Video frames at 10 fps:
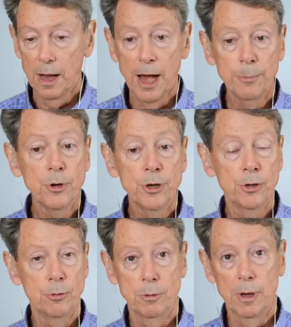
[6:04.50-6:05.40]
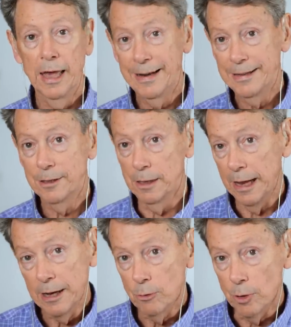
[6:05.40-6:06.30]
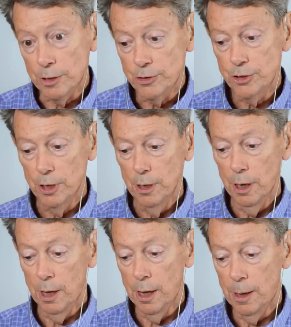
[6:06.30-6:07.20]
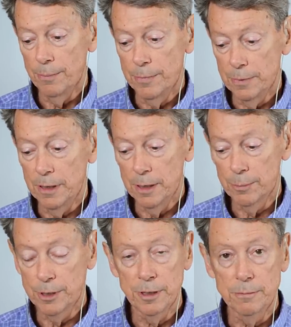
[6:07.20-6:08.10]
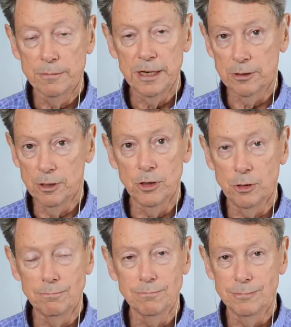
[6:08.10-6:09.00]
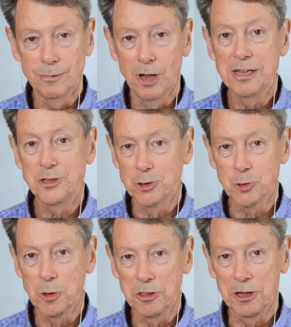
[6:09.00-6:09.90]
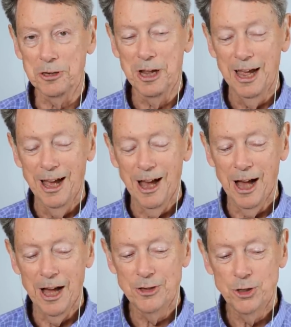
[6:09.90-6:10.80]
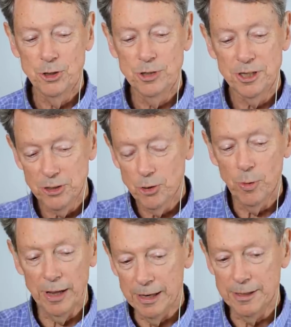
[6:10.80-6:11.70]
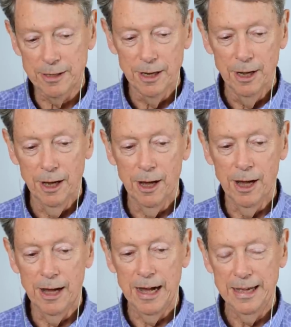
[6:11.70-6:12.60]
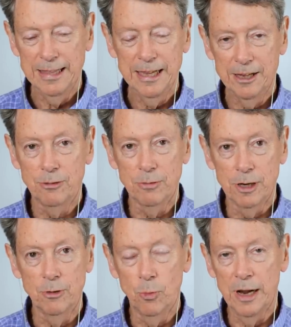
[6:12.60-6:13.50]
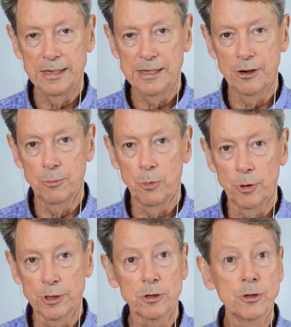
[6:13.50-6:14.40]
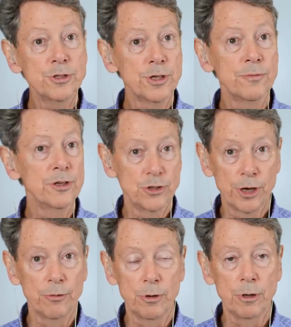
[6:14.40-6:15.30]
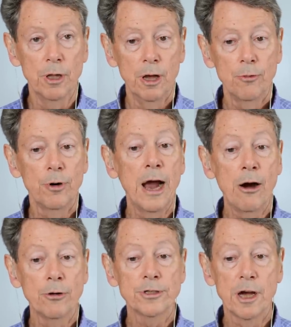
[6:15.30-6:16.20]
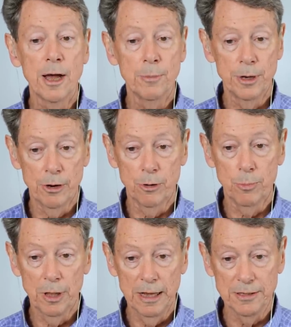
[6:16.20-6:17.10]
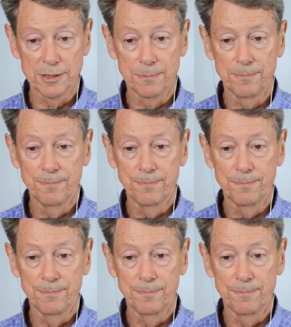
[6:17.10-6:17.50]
I'm going to edit the language um, and I'm going to take a little license with it uh, to situate it, uh, I think, in, in ways that are more inclusive in general for our time and our place.